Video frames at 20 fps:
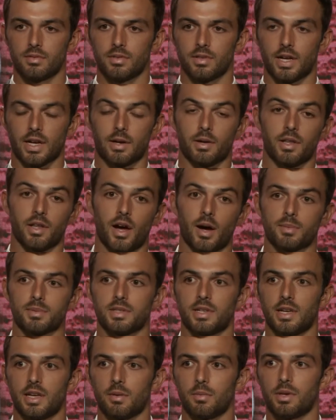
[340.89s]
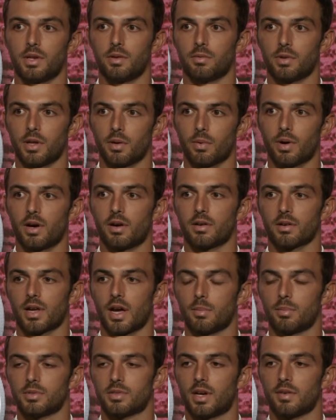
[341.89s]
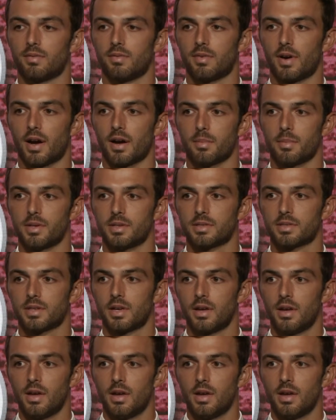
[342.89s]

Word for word: Like on the opposite end, we did really well in a couple of tough environments.